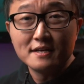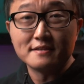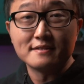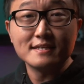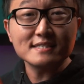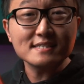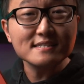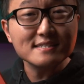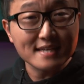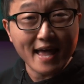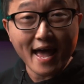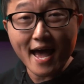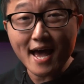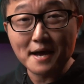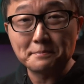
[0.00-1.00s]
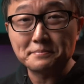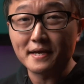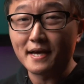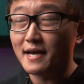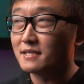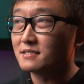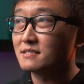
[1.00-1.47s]
This is an app
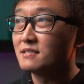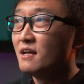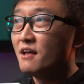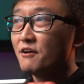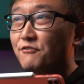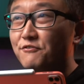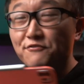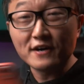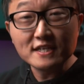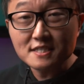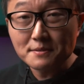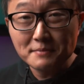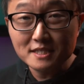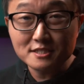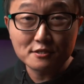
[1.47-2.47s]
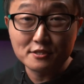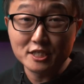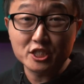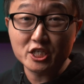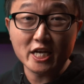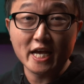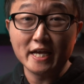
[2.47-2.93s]
that has
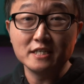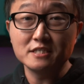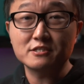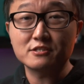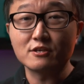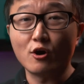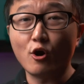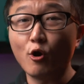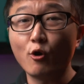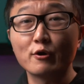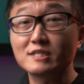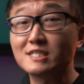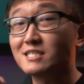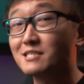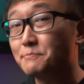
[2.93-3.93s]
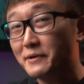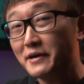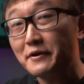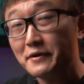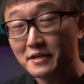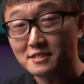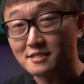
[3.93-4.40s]
fundamentally changed the whole
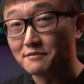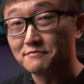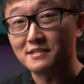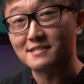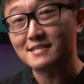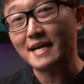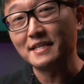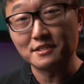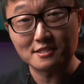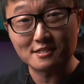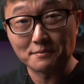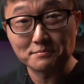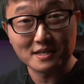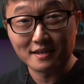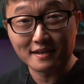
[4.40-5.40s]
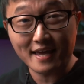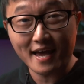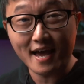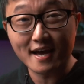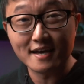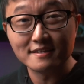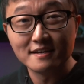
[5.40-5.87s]
experience of designing something in C
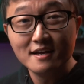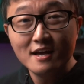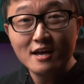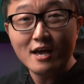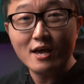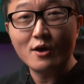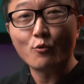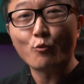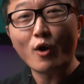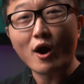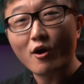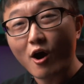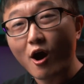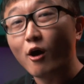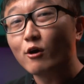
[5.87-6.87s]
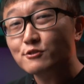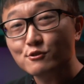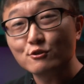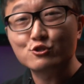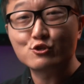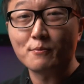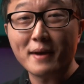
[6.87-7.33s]
A D, while
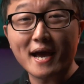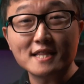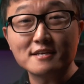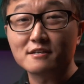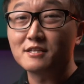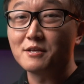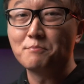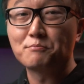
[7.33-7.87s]
also dramatically